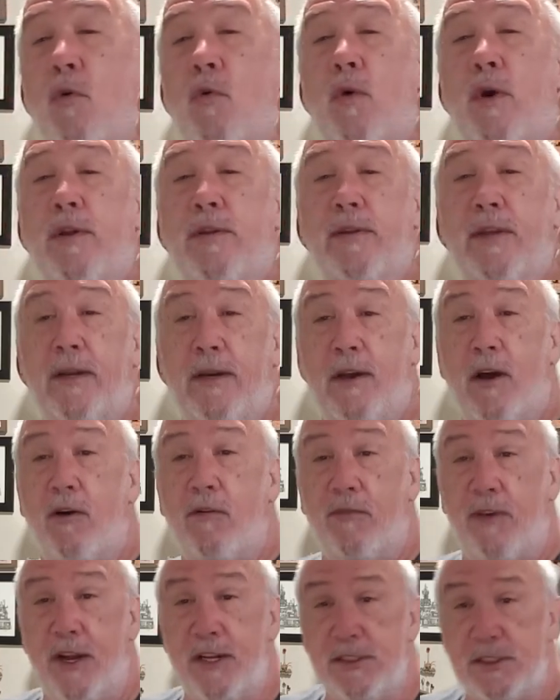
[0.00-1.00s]
one that
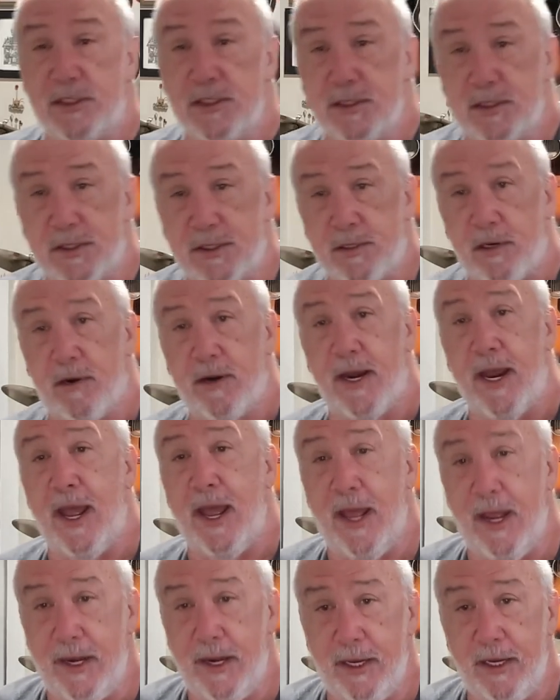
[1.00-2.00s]
Ovation started
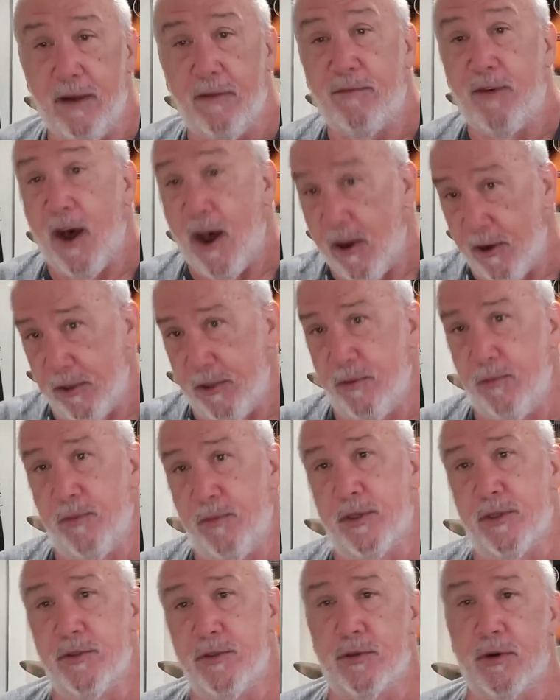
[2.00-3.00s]
adding a volume
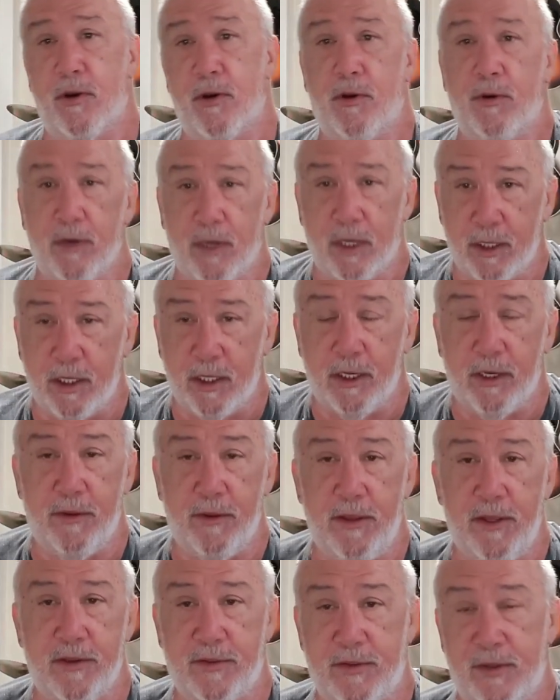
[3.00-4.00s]
control and a little of
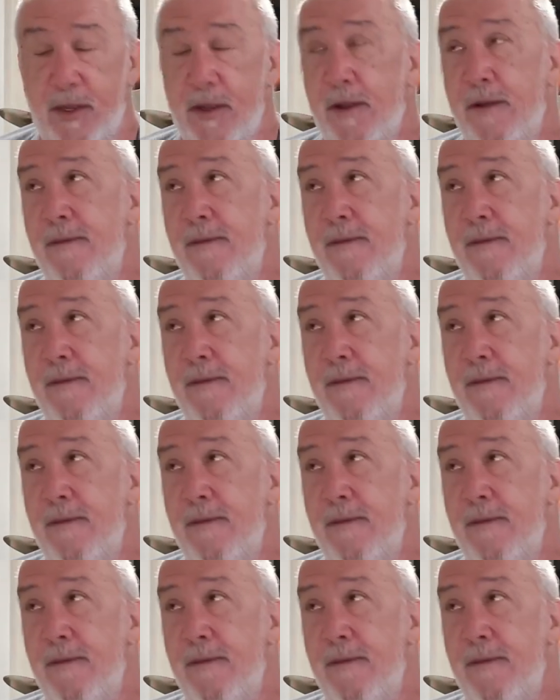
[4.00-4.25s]
this.